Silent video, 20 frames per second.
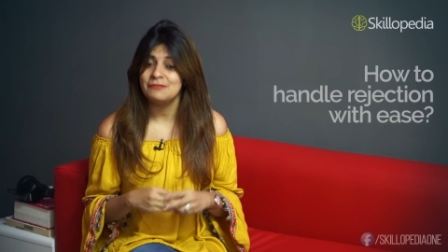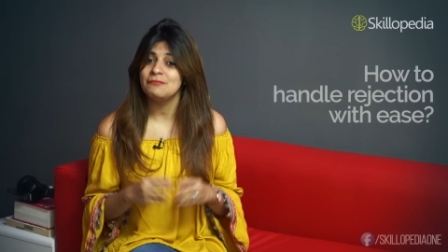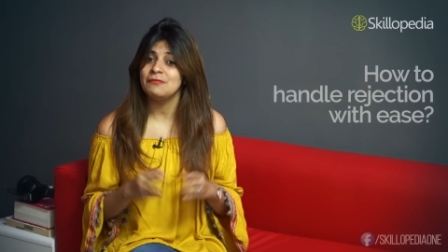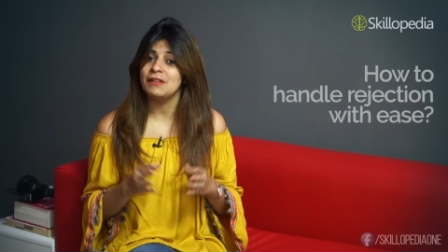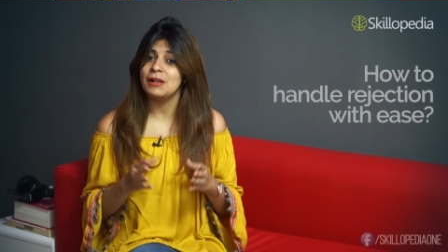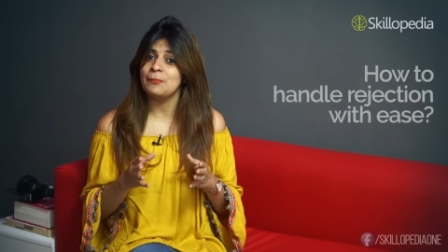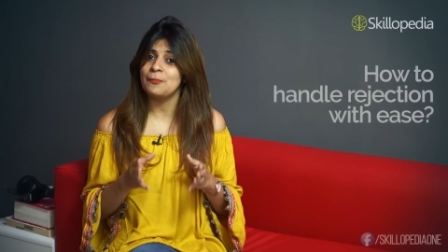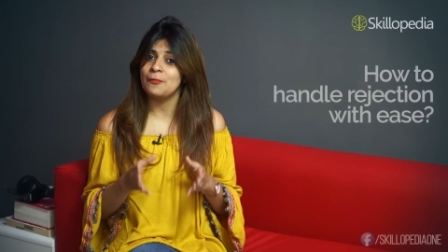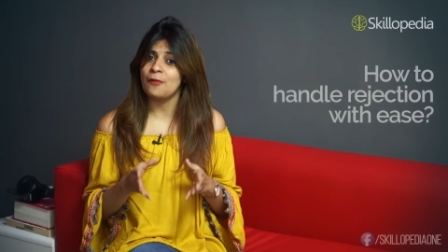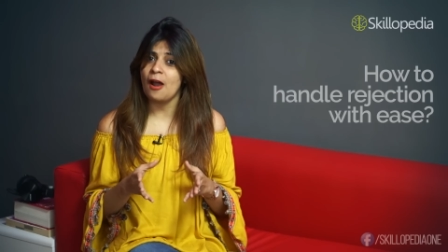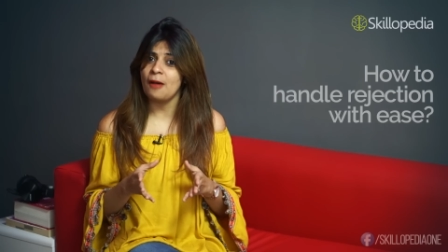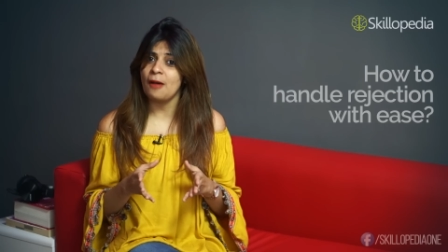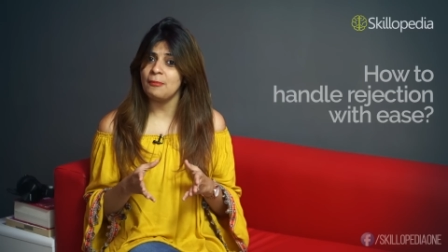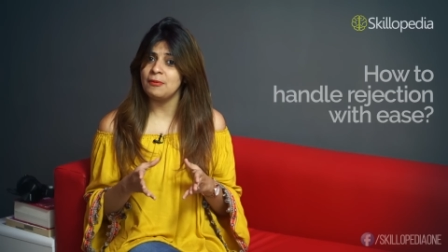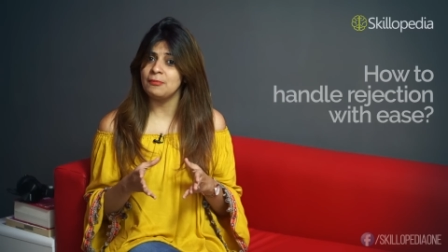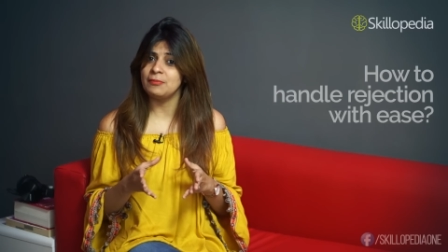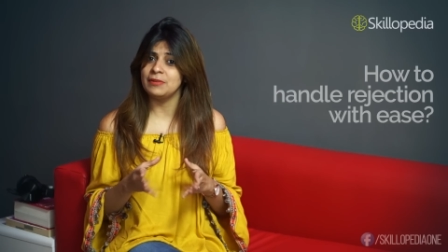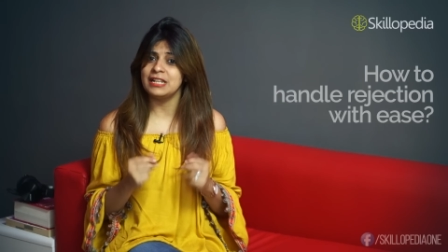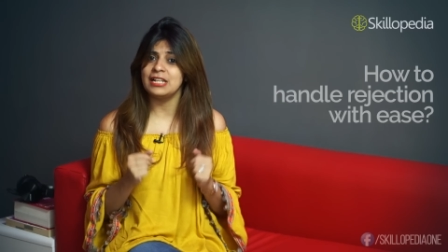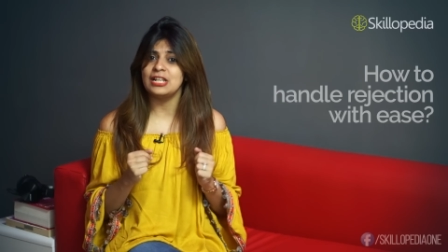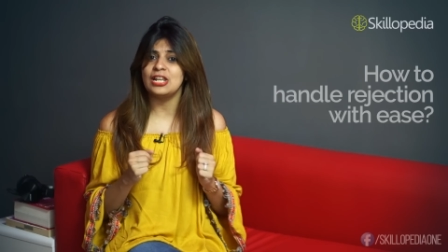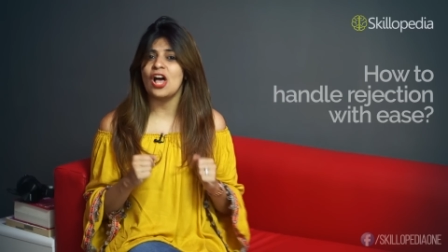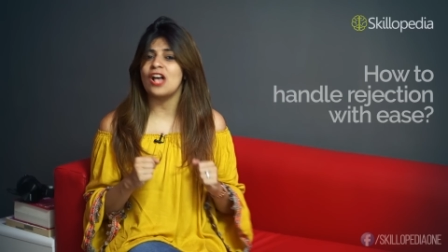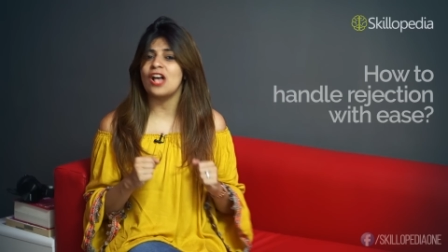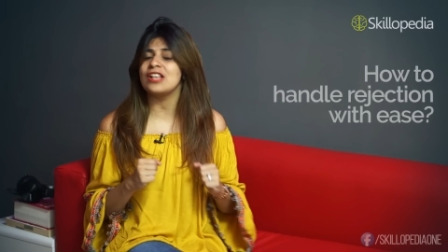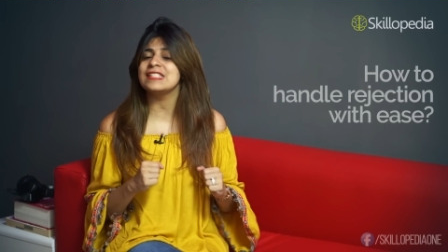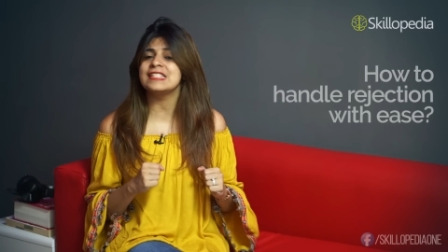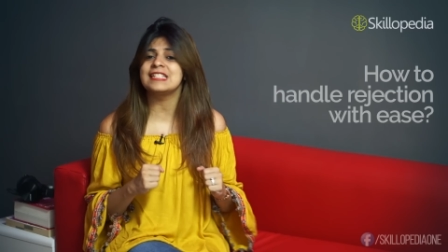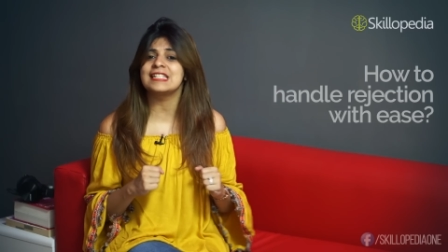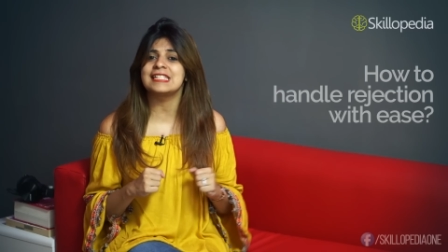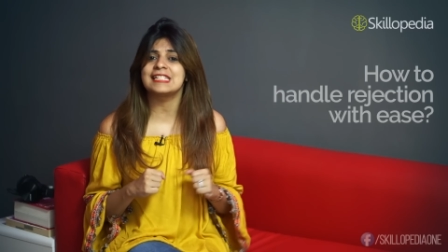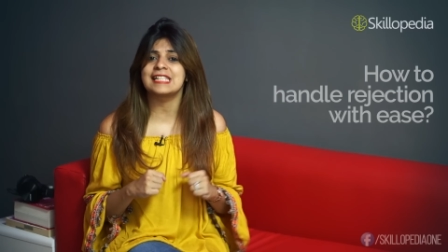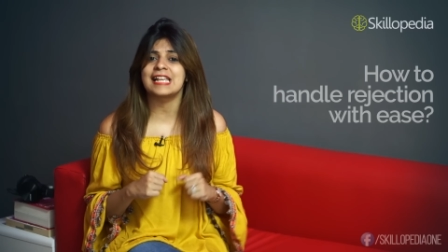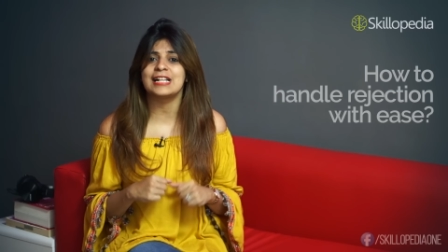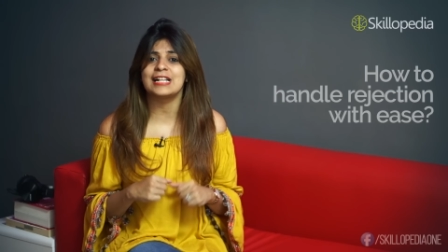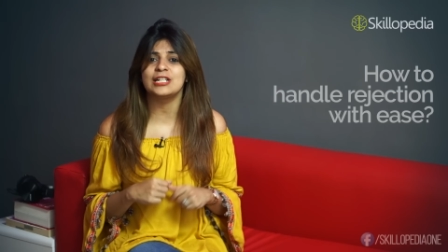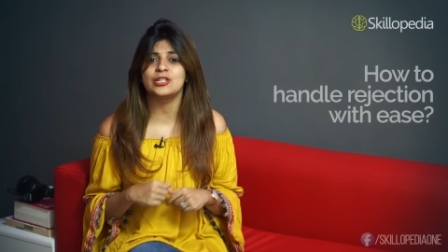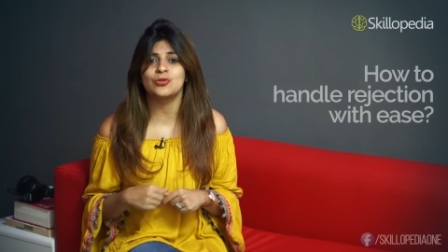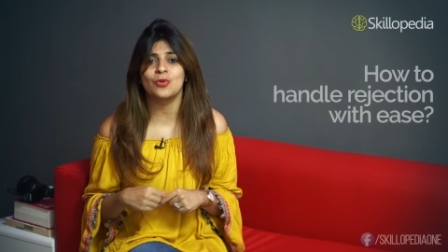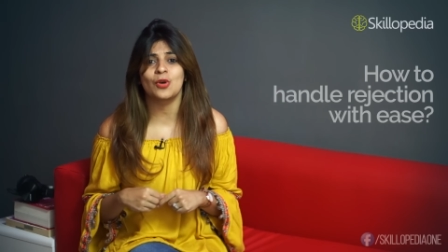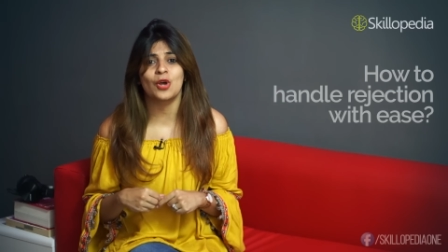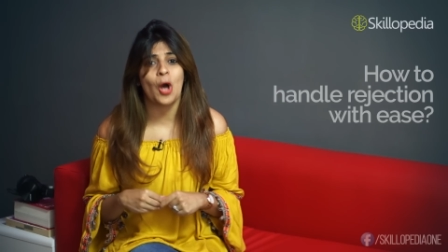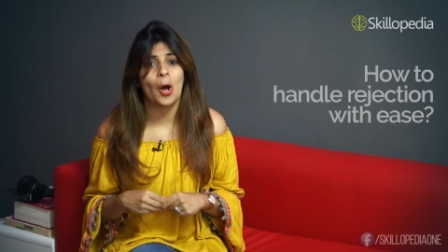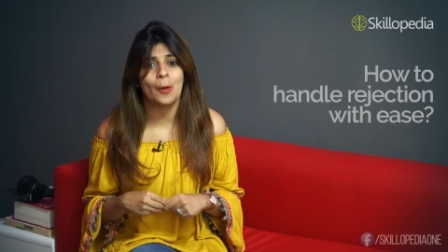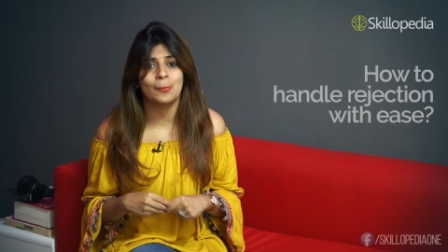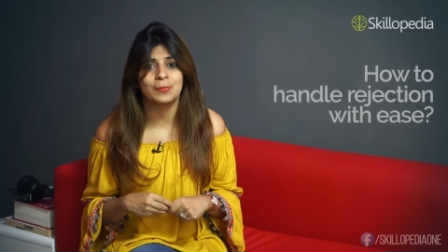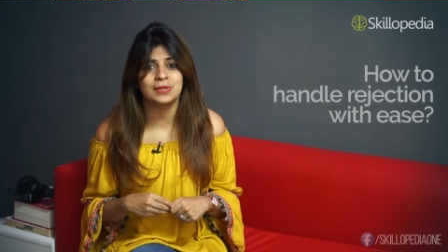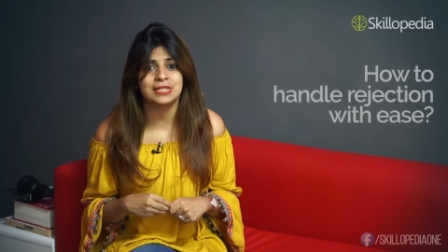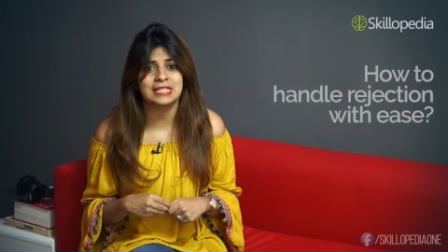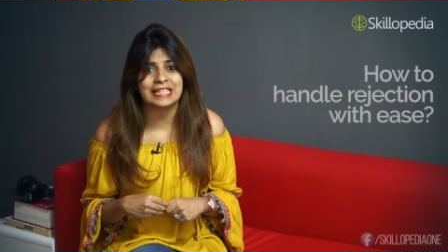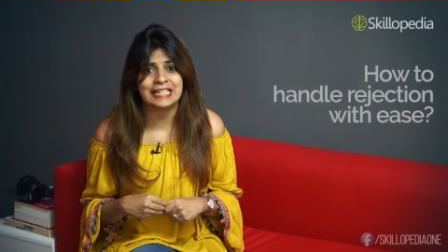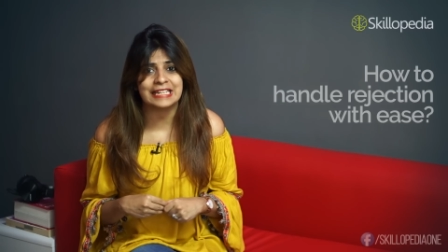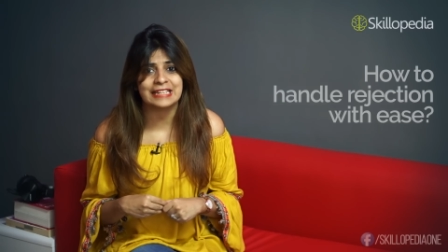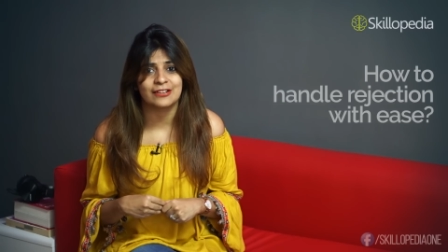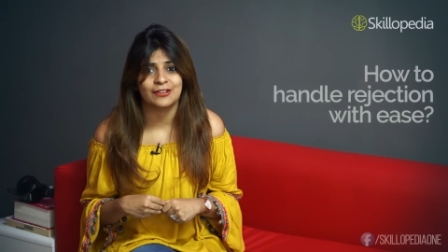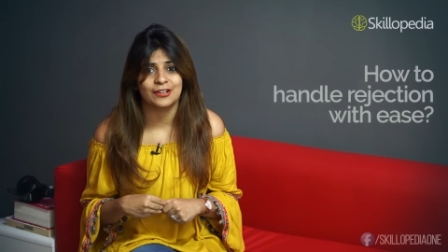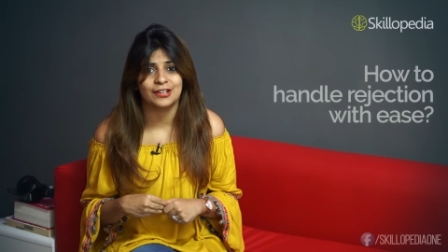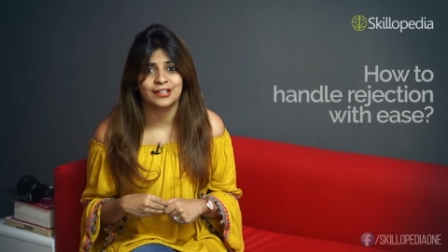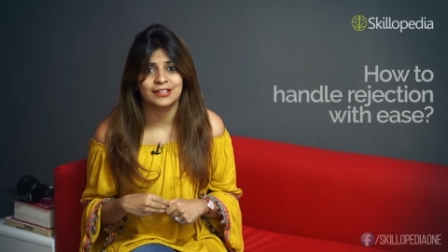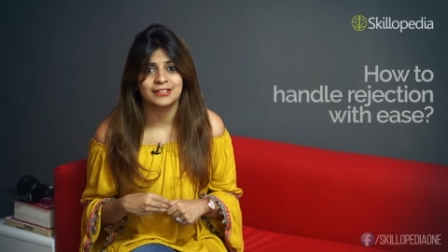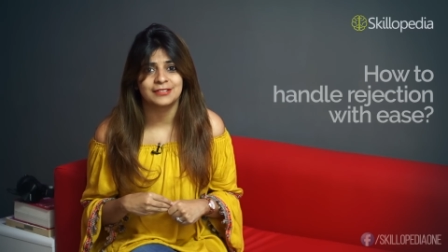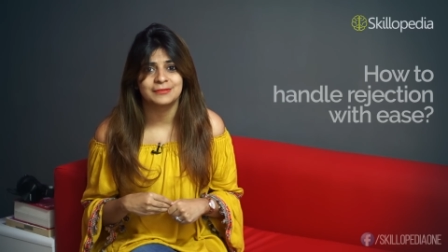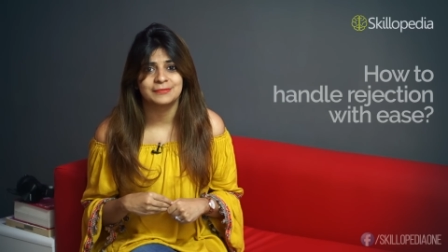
well, probably lost a sale to a competitor,